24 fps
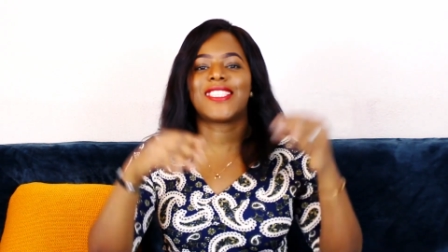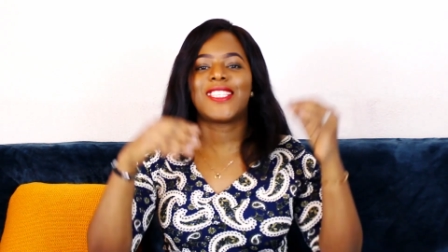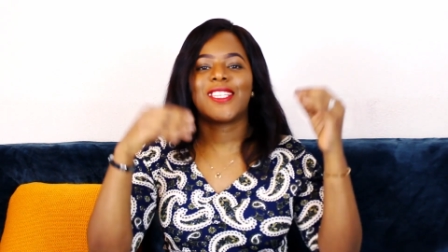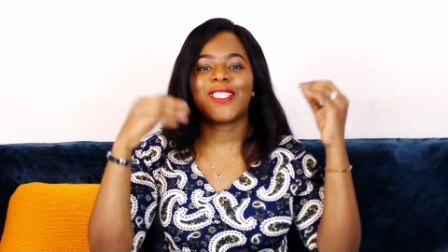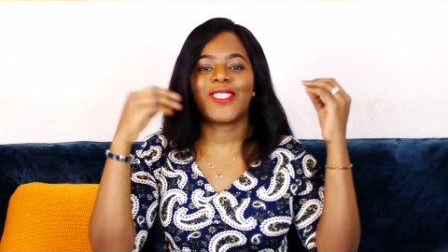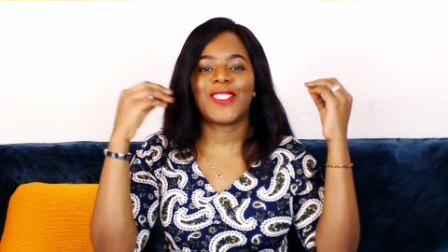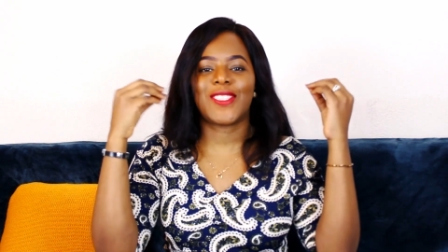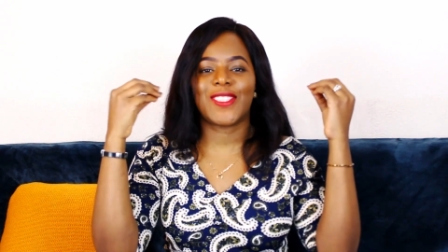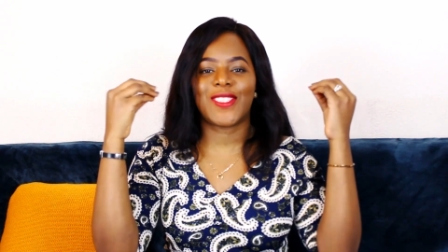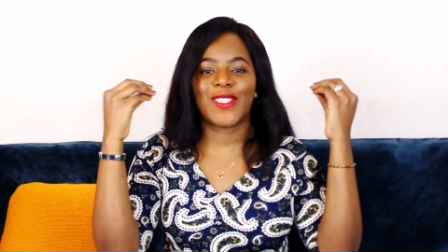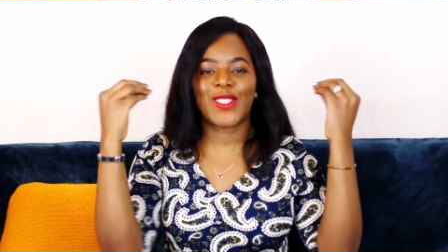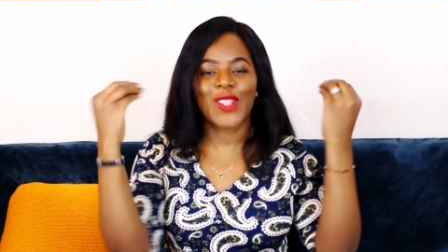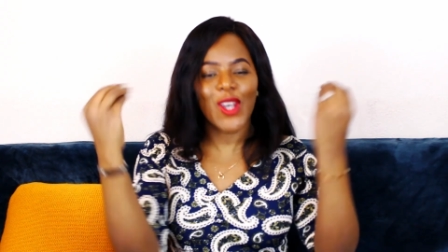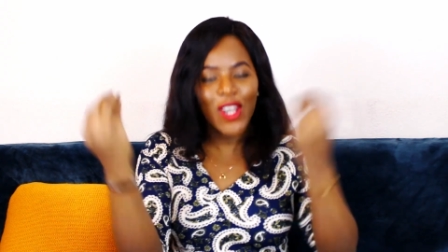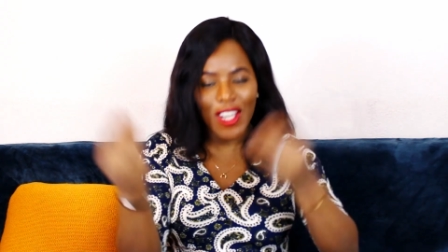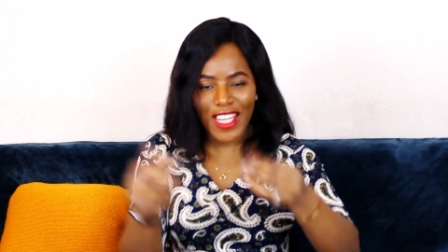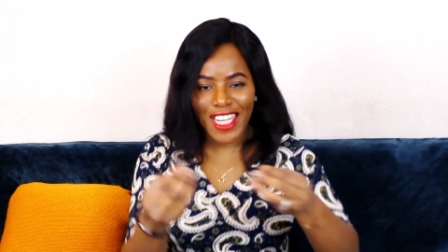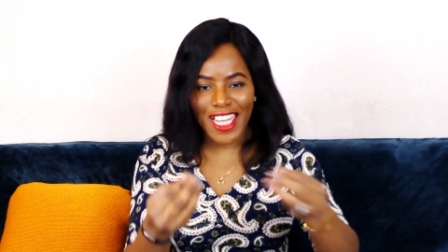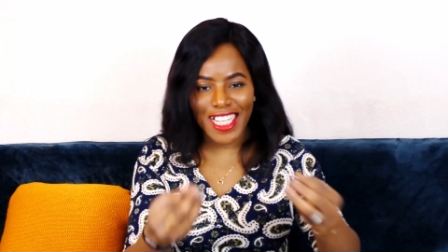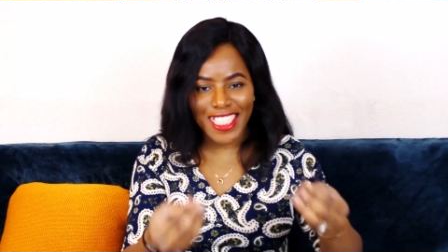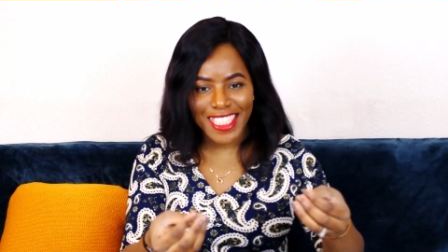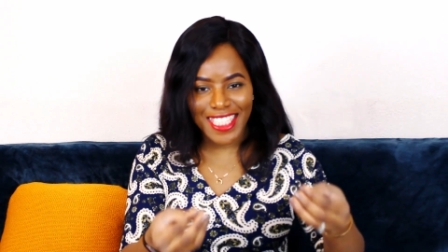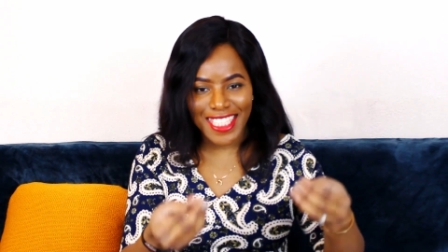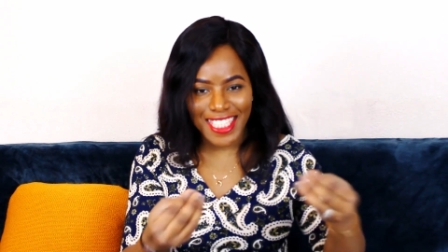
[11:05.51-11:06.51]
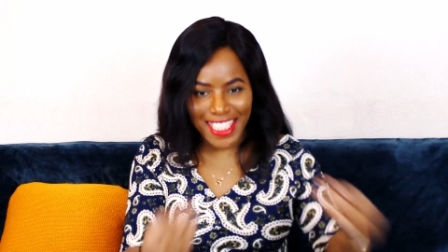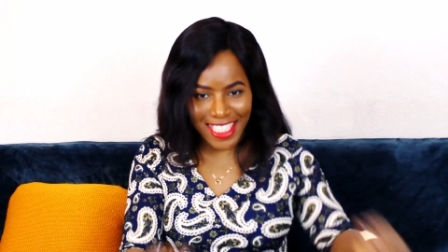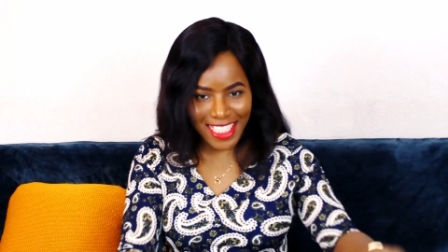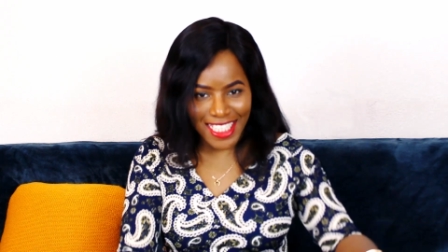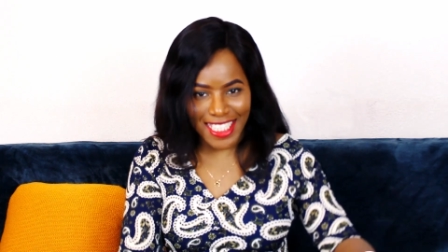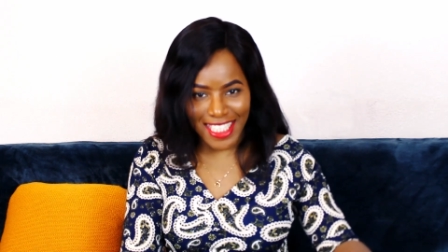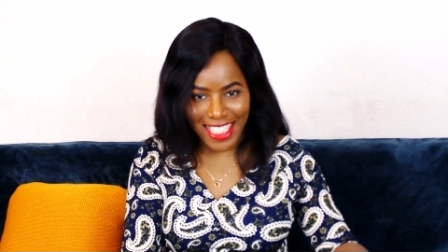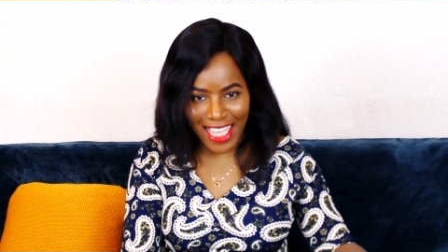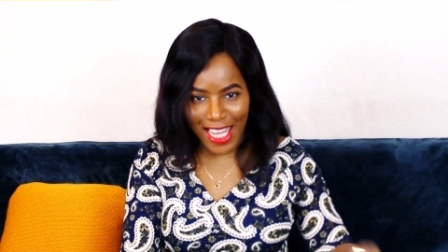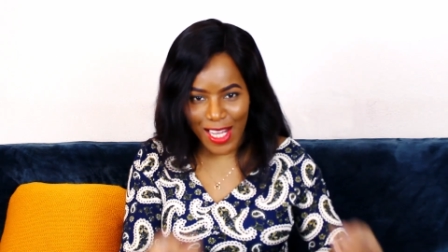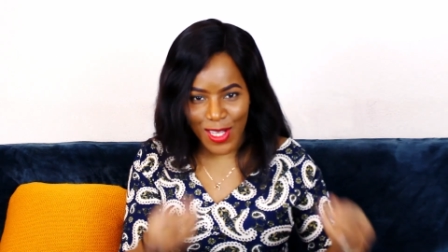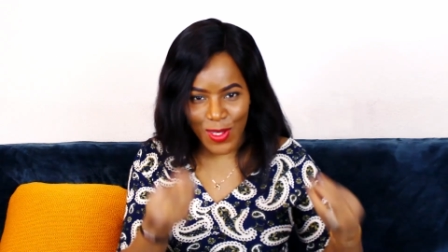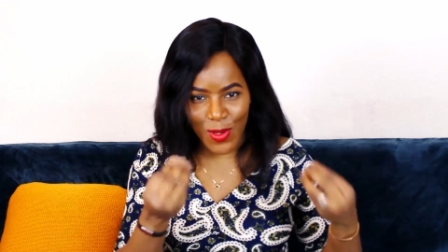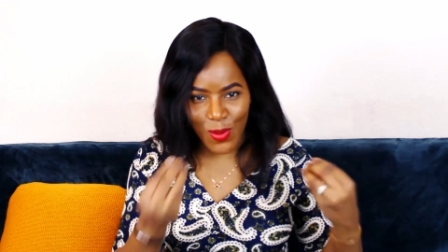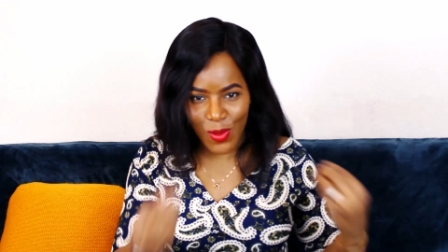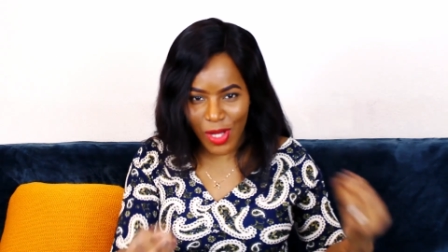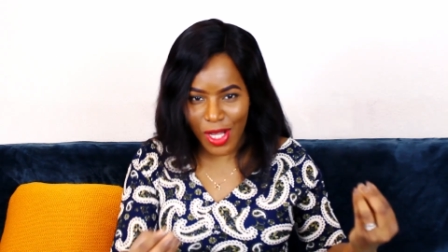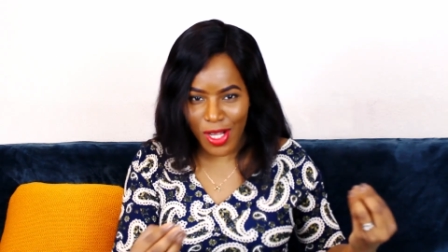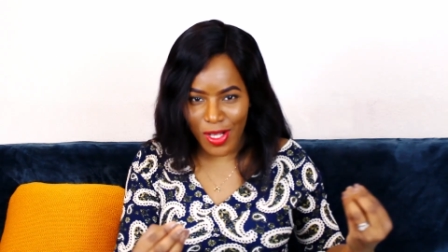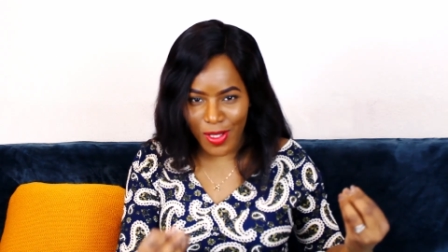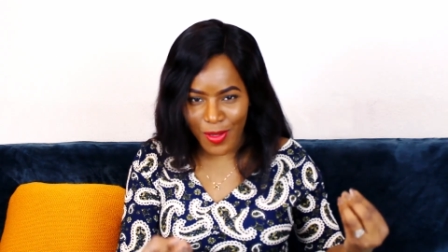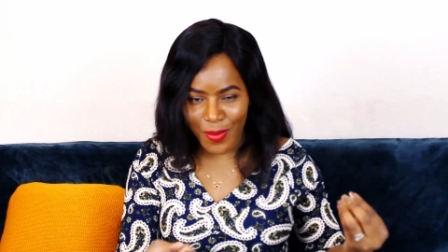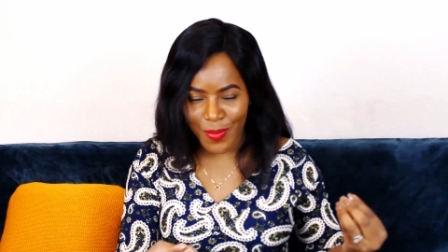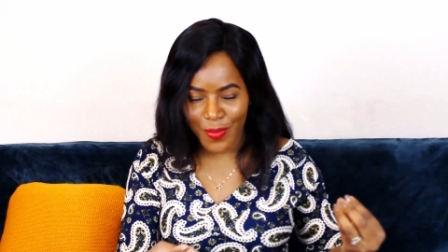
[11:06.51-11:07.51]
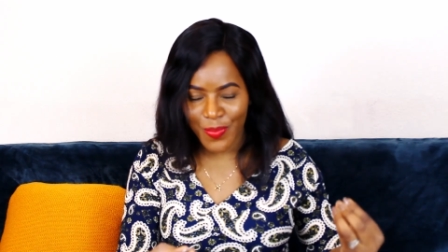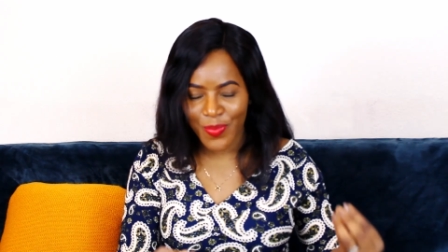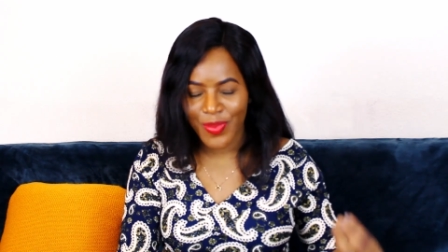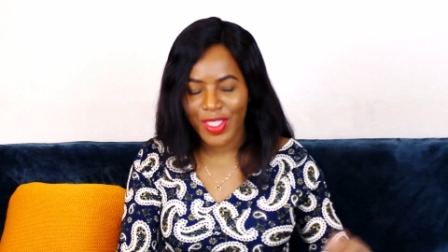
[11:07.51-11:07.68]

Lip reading: the toilet seat as well.